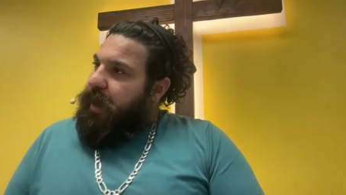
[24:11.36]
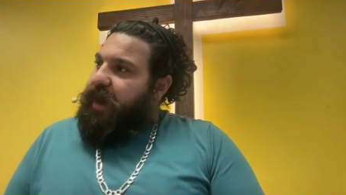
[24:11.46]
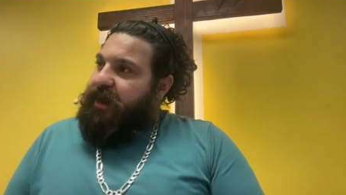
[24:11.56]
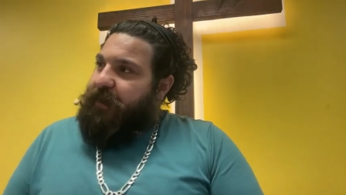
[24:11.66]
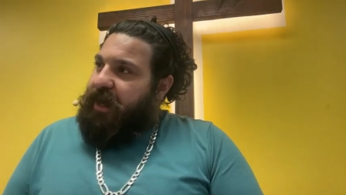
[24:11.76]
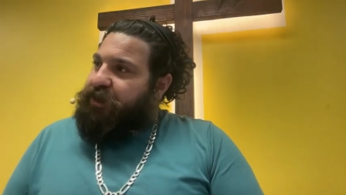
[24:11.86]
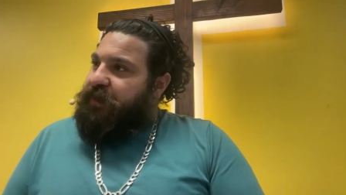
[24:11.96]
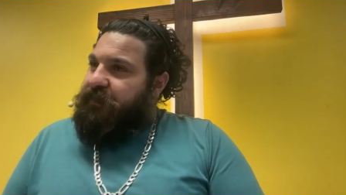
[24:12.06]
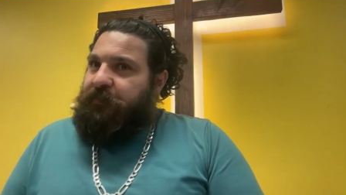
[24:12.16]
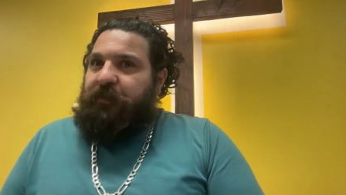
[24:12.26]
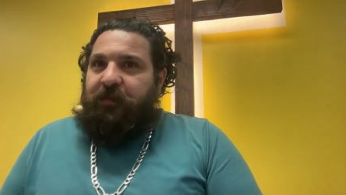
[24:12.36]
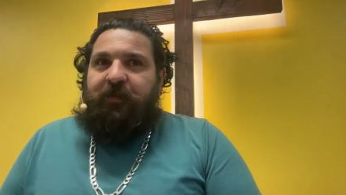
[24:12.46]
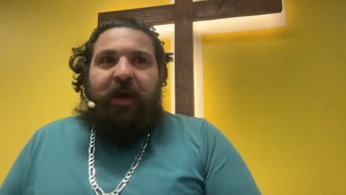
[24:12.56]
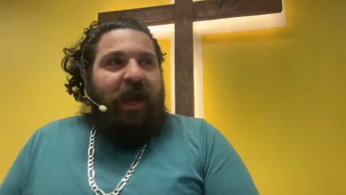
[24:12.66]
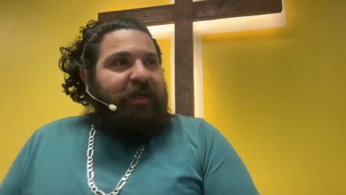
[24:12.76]
And I'd imagine
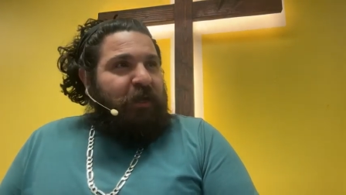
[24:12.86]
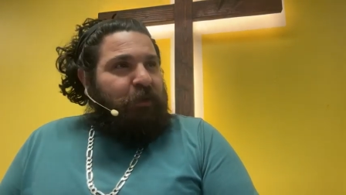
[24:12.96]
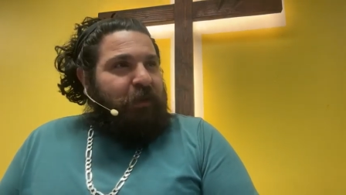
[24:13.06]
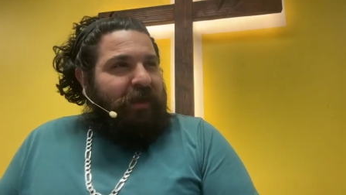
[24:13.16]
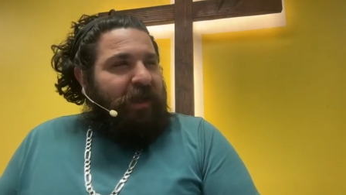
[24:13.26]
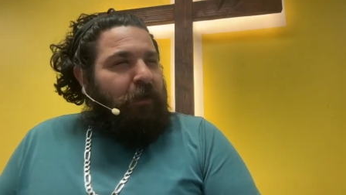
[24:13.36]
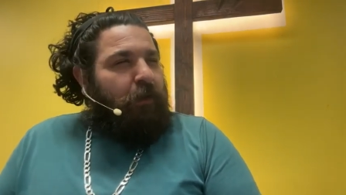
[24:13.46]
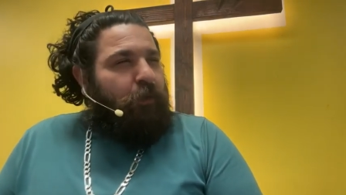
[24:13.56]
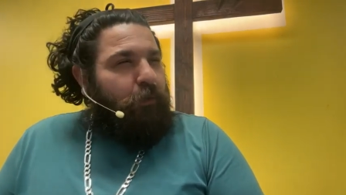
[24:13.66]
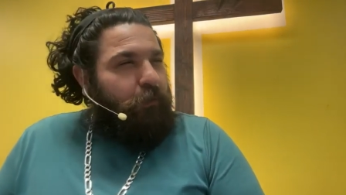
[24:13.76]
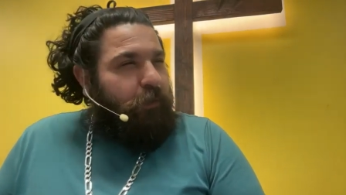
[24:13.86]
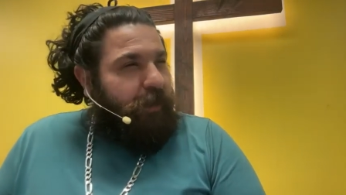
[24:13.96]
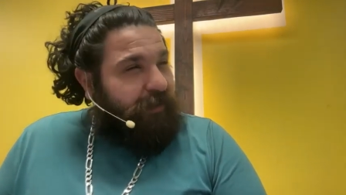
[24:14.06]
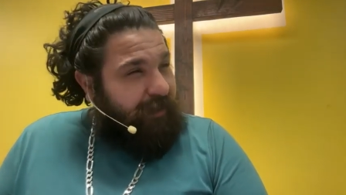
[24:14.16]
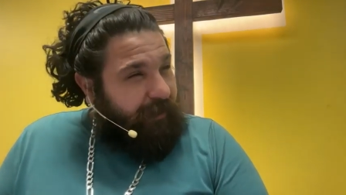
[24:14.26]
the idea was probably like,
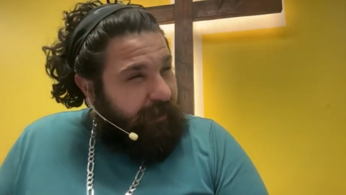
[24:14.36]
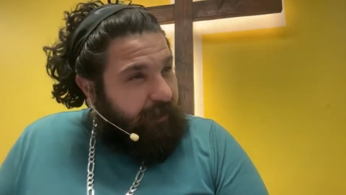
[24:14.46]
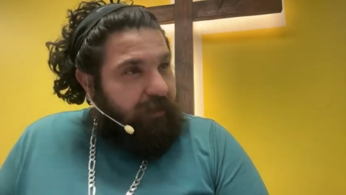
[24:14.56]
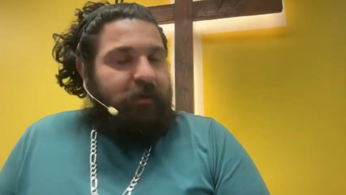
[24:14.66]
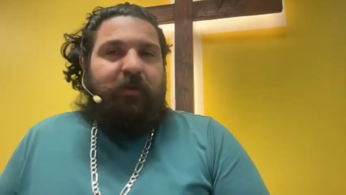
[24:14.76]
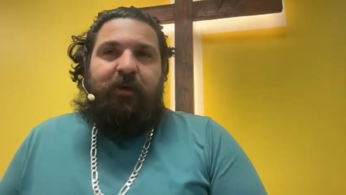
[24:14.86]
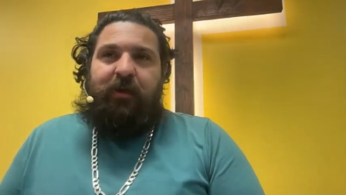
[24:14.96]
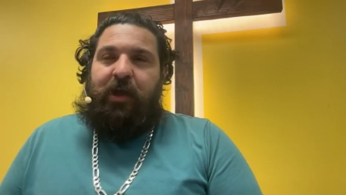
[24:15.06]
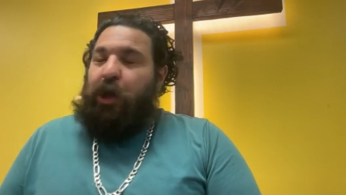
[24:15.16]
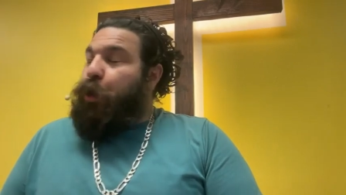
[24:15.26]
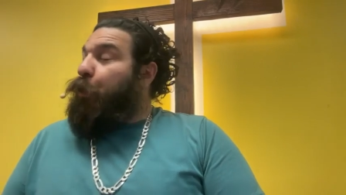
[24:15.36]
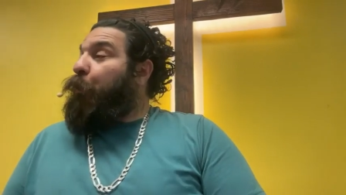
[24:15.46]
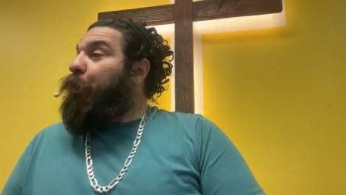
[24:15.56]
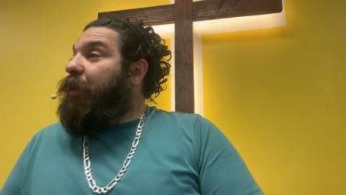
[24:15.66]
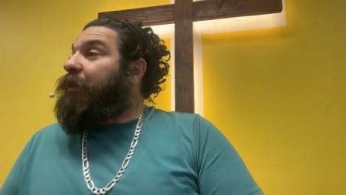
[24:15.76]
really?
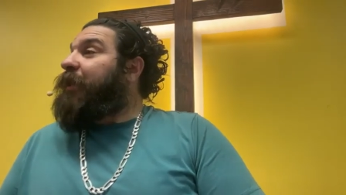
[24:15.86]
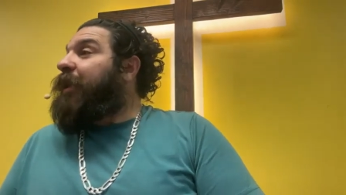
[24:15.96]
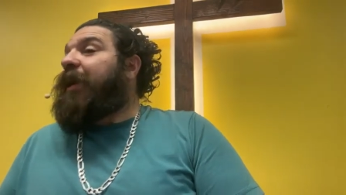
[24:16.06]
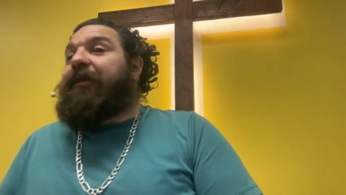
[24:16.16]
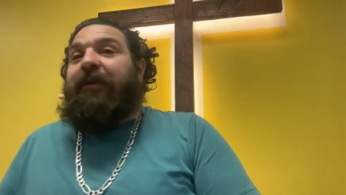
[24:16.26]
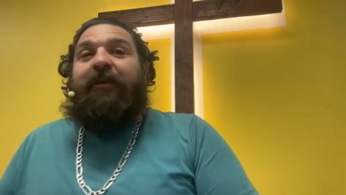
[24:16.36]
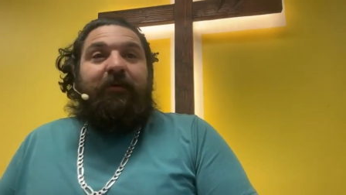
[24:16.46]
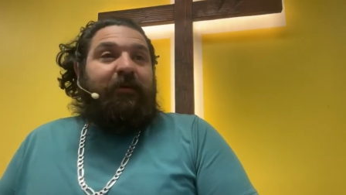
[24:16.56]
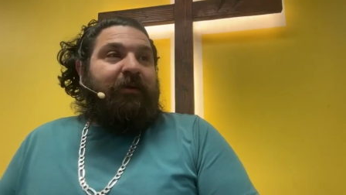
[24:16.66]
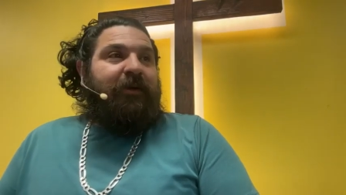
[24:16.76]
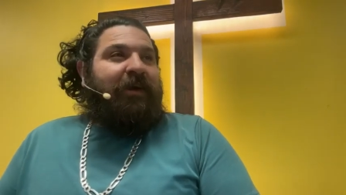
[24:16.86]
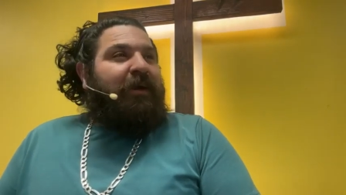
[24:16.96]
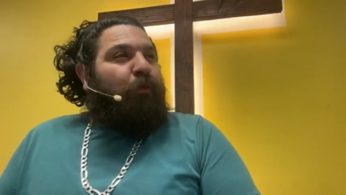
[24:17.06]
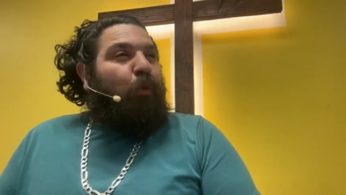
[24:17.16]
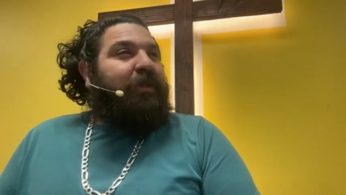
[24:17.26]
Really, Nathan?
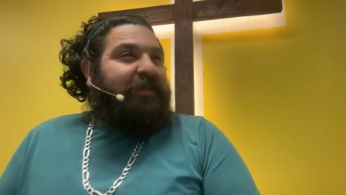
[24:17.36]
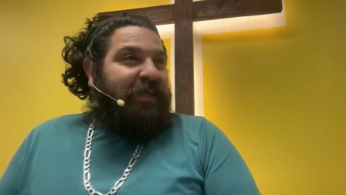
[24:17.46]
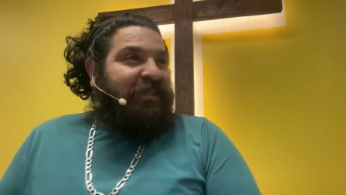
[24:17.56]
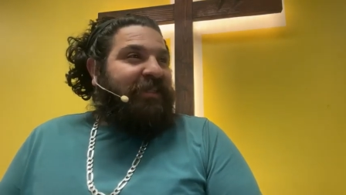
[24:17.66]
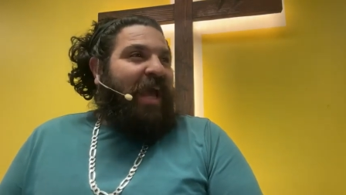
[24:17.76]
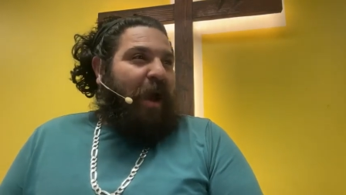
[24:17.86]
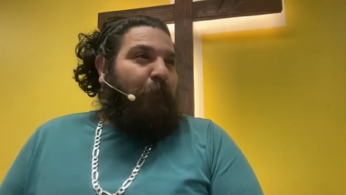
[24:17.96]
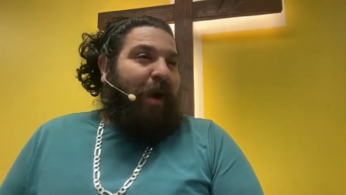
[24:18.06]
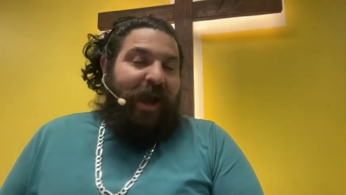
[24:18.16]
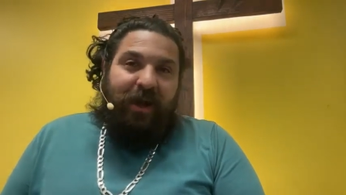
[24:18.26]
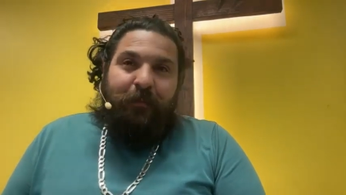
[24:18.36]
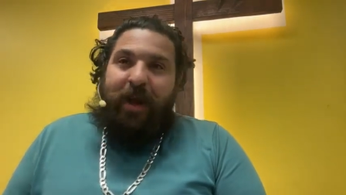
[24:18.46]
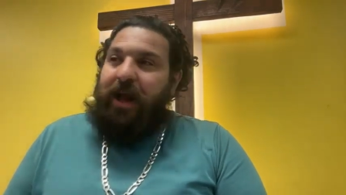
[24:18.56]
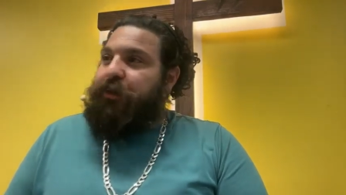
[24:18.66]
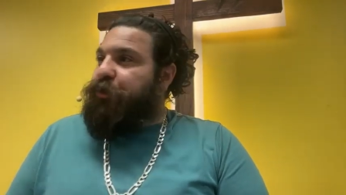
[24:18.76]
Was this at my
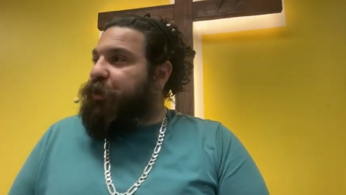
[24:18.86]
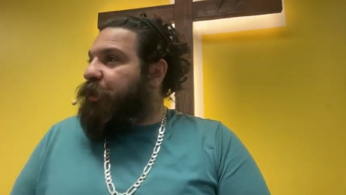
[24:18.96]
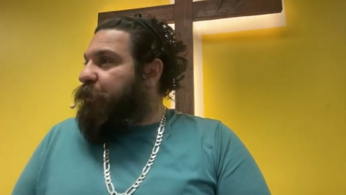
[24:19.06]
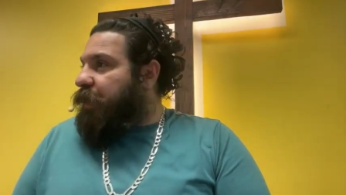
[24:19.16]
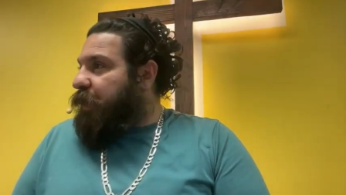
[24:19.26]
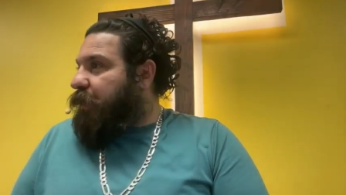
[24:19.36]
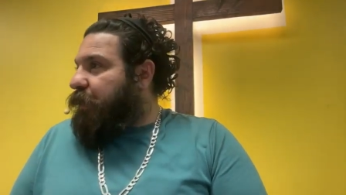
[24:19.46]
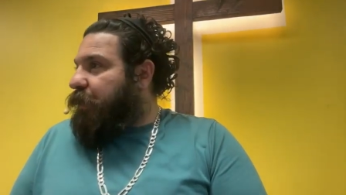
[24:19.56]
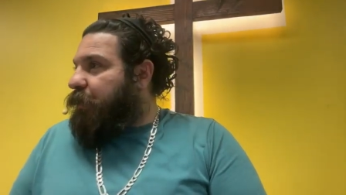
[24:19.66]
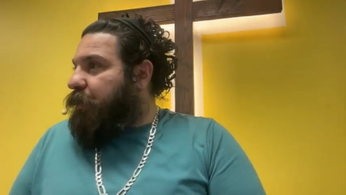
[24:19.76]
command or decree?